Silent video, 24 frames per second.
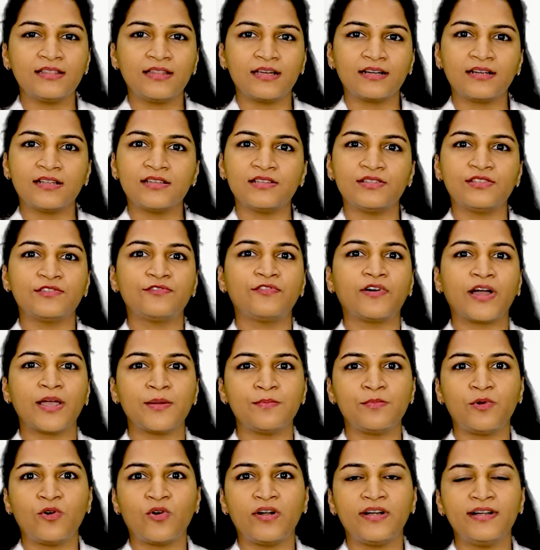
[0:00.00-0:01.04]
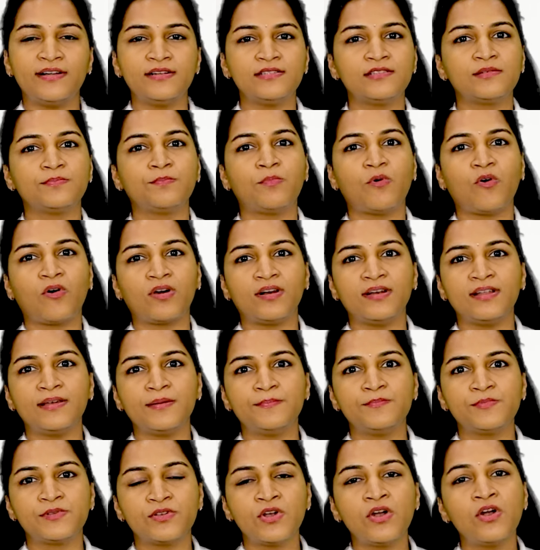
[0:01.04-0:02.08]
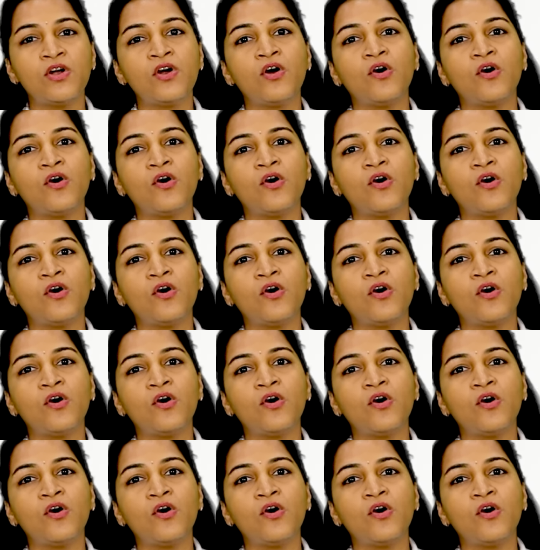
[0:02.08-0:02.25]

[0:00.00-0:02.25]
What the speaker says: that is fibroids, polyps,